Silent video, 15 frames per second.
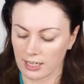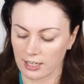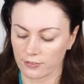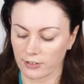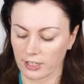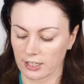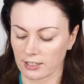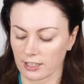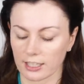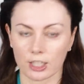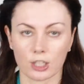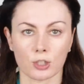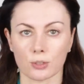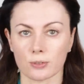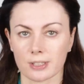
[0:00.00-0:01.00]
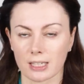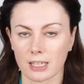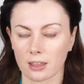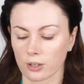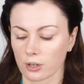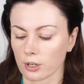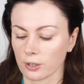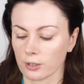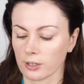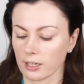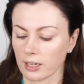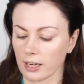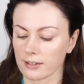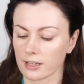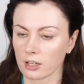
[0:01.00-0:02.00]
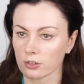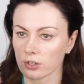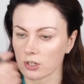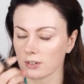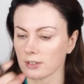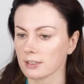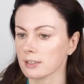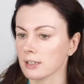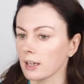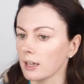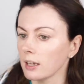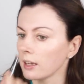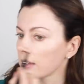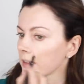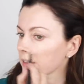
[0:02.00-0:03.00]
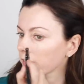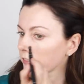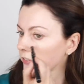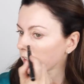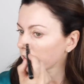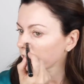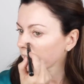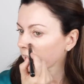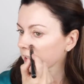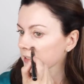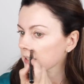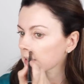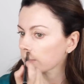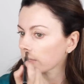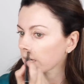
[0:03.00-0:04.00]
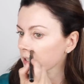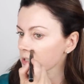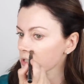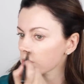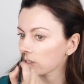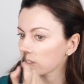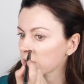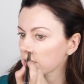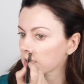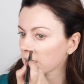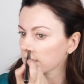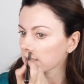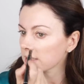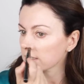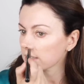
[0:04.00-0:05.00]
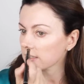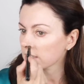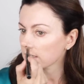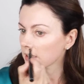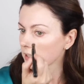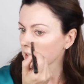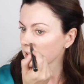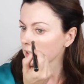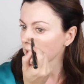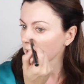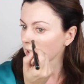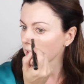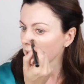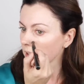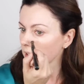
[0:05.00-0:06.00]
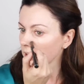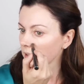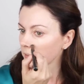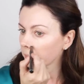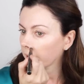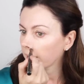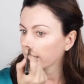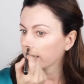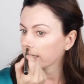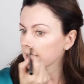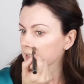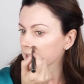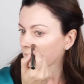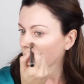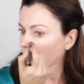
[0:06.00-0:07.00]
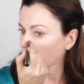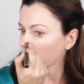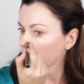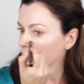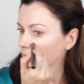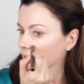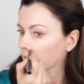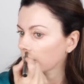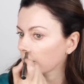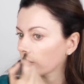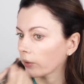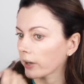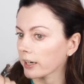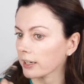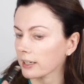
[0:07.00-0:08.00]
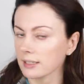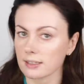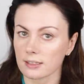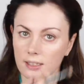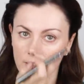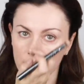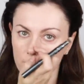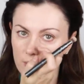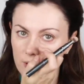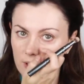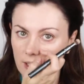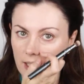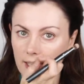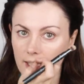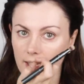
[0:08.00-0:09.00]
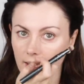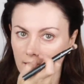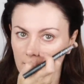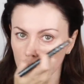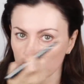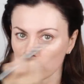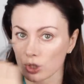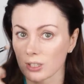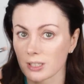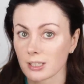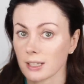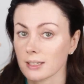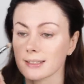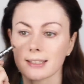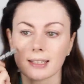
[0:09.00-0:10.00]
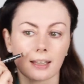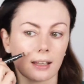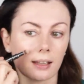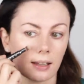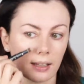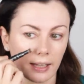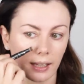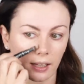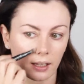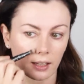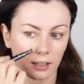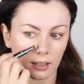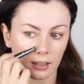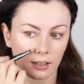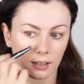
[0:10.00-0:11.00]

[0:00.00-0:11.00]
I find that I can use either. And then I'll use the fluffy end of the brush to just blend out where concealer would just tend to cling